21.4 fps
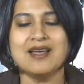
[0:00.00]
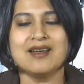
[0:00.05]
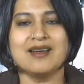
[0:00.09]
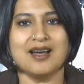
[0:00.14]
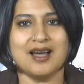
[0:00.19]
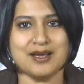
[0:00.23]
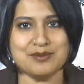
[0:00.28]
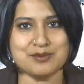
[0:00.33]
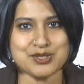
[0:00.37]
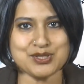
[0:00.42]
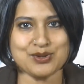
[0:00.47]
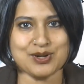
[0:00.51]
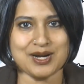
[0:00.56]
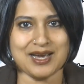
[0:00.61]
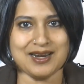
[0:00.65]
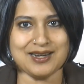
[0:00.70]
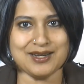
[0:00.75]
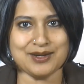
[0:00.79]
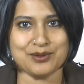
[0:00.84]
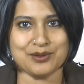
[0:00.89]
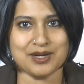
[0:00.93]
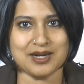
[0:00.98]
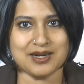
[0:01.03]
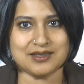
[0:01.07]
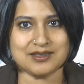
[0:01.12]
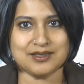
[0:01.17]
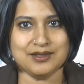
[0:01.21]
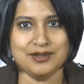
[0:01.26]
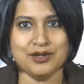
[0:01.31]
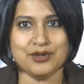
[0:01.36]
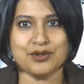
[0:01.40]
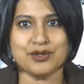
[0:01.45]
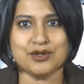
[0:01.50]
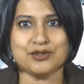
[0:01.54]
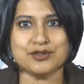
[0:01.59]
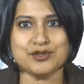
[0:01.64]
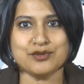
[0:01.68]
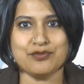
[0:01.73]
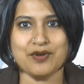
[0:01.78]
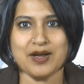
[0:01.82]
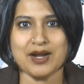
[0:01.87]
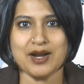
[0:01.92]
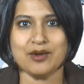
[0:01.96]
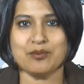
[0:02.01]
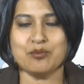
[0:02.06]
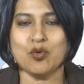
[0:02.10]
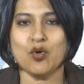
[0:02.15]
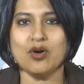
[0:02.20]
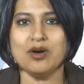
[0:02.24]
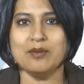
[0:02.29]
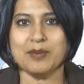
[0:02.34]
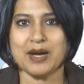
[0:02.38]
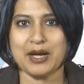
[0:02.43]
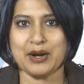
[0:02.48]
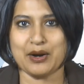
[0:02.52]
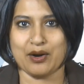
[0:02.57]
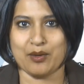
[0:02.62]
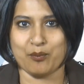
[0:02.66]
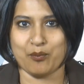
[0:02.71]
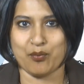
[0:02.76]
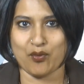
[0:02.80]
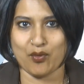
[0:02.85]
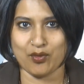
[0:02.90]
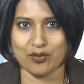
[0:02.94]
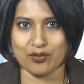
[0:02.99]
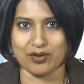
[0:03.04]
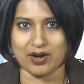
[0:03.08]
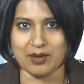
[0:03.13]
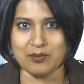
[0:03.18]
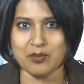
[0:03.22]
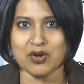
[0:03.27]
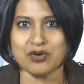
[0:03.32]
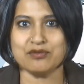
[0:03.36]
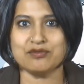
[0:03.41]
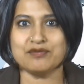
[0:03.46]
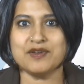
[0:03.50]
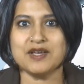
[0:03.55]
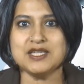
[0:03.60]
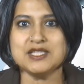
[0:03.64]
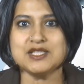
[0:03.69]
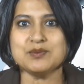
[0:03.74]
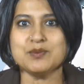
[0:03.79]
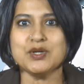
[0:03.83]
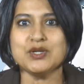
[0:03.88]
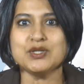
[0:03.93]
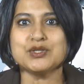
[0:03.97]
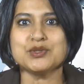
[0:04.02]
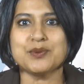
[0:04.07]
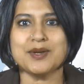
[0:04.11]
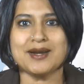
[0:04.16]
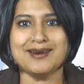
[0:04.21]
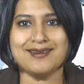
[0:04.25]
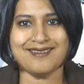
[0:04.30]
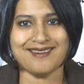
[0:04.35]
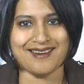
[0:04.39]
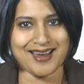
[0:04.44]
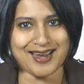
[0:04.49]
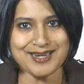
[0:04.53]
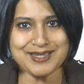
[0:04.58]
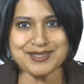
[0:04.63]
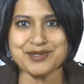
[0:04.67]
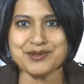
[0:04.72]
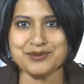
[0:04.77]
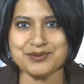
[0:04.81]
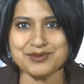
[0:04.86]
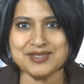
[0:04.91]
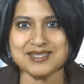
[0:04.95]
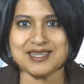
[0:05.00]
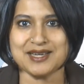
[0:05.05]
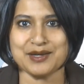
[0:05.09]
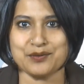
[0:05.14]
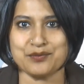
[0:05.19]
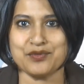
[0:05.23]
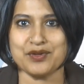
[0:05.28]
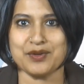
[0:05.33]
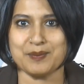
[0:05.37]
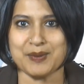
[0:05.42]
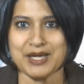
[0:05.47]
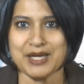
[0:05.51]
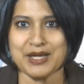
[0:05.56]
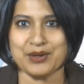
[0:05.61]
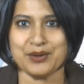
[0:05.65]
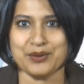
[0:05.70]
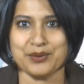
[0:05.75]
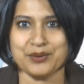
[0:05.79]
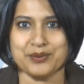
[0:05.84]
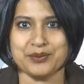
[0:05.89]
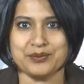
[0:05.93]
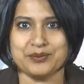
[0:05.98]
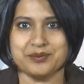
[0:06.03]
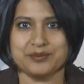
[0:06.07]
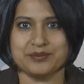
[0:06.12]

I'm Sonali Kolhatkar. You can also find out more about our program on Facebook, Twitter, iTunes, and Vimeo.